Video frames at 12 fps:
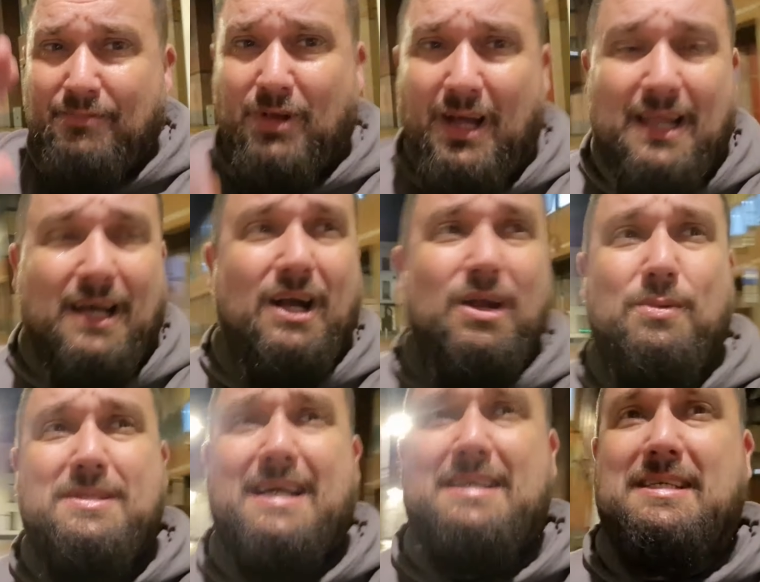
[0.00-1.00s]
right, I'll
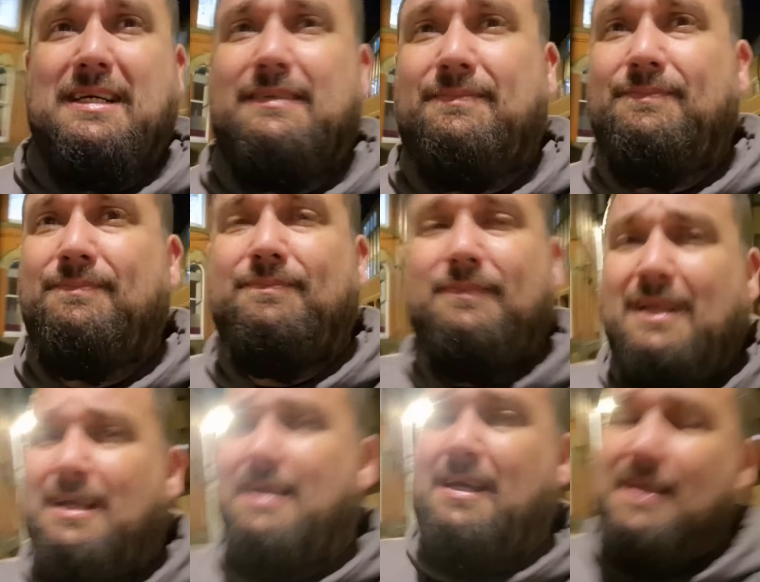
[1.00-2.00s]
always say to
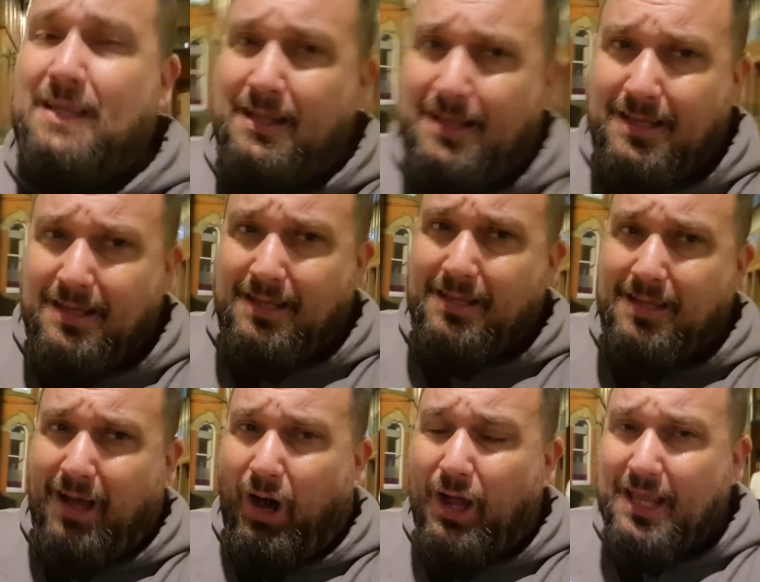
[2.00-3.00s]
you,
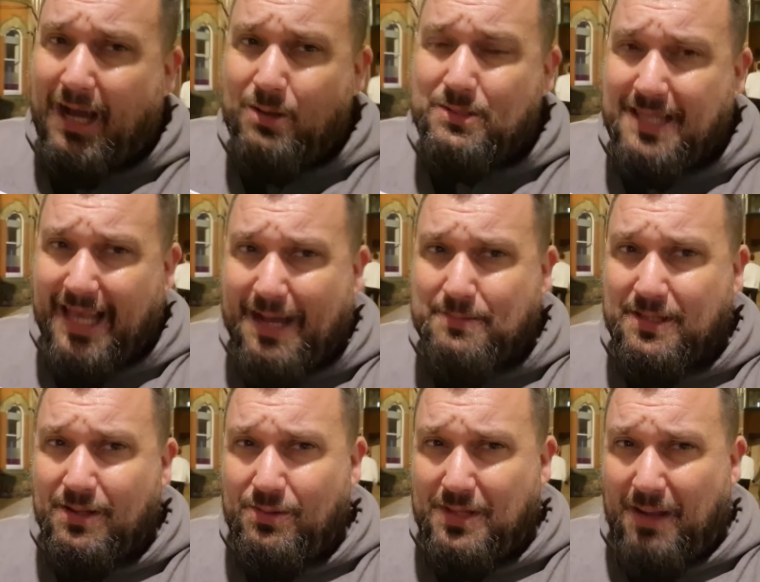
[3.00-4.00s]
I go to the
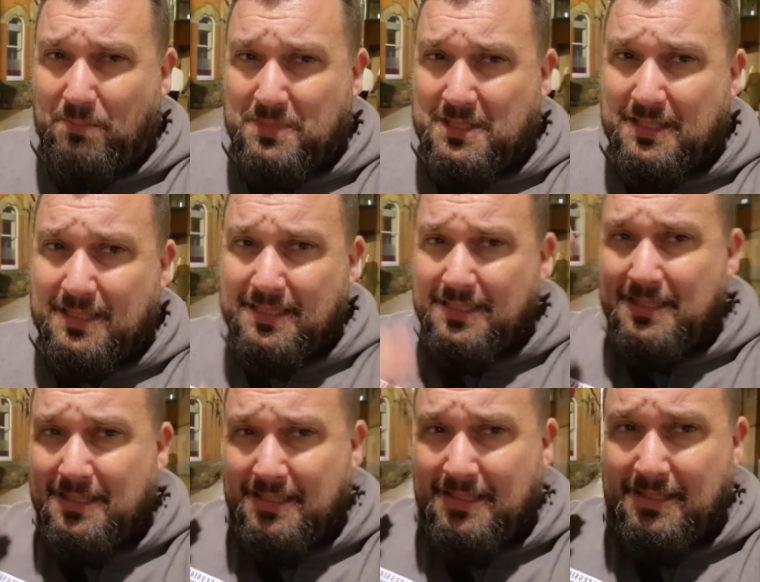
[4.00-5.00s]
absolute dumps
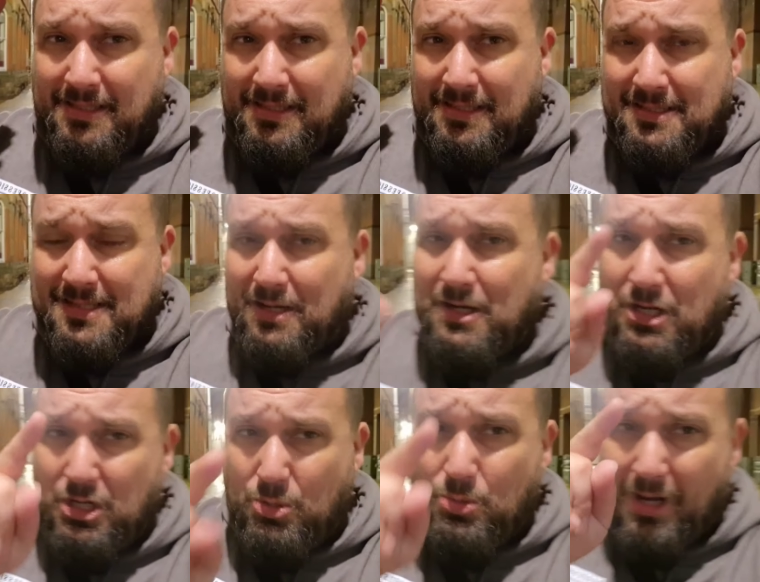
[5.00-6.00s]
so that
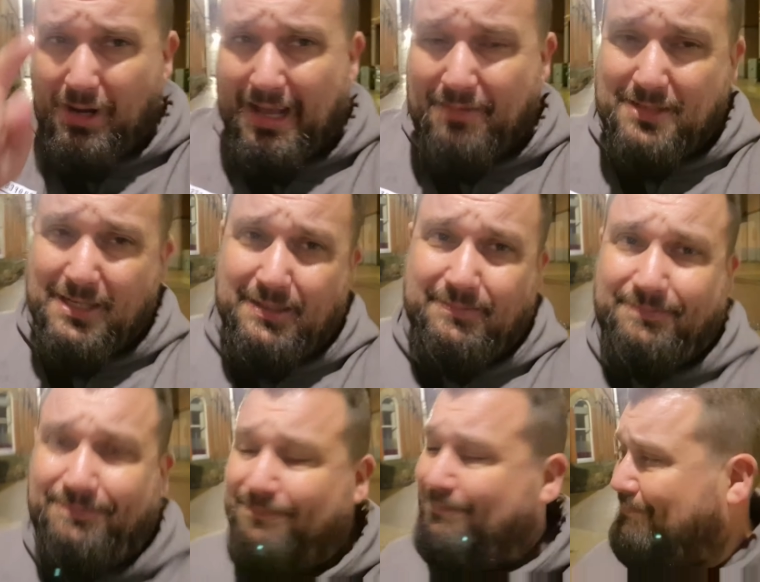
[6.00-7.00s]
you don't have to.
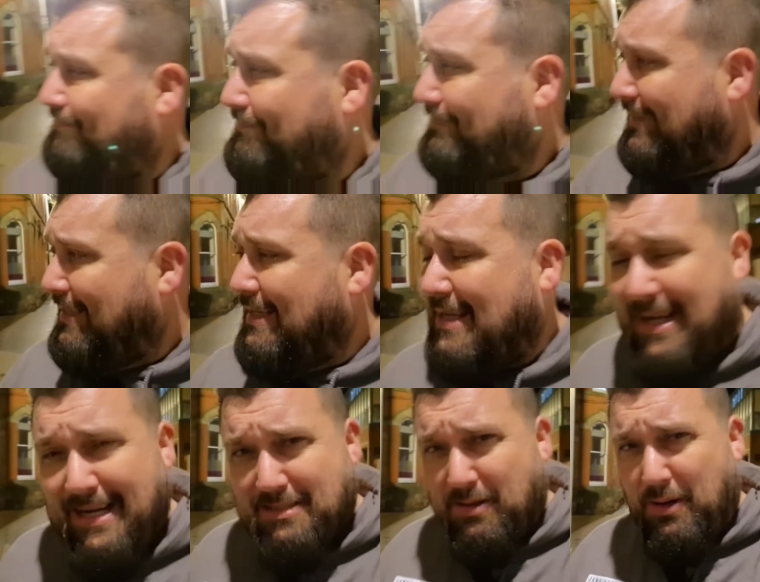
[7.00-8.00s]

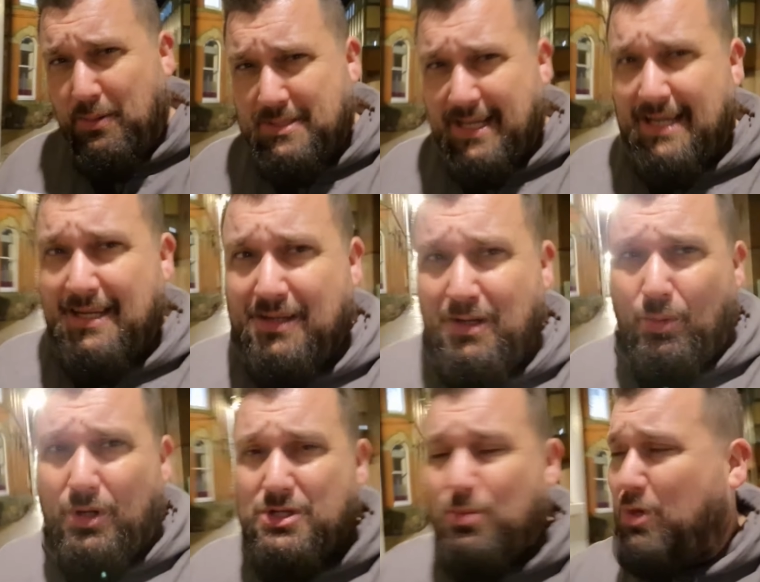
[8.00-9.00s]
That's what I always say. You
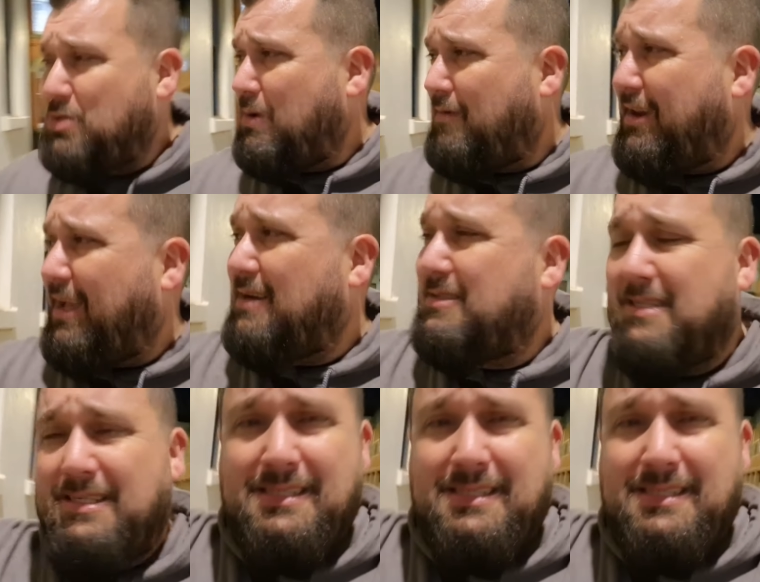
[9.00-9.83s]
watch my videos.